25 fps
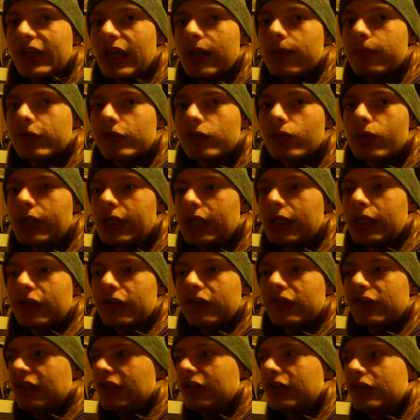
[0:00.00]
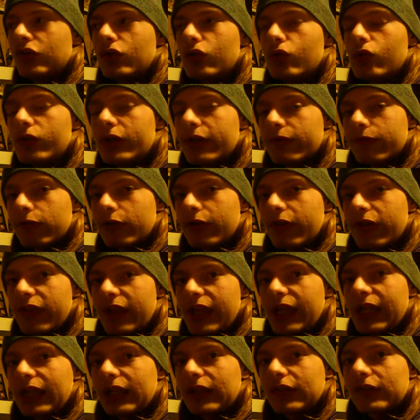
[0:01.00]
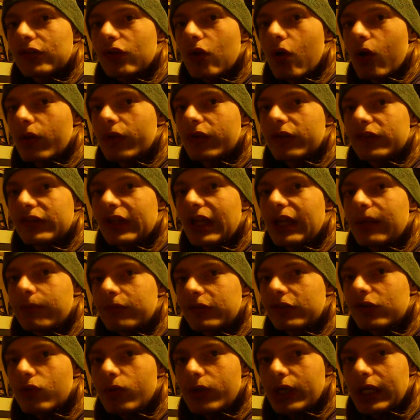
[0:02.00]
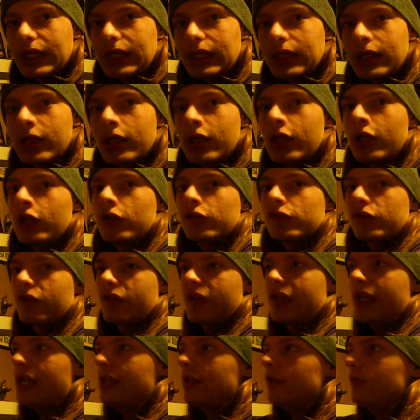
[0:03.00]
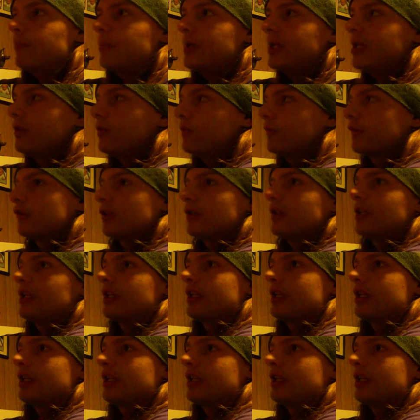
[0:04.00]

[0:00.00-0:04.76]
same screen and see 2 different things on the same screen. So they'd be using the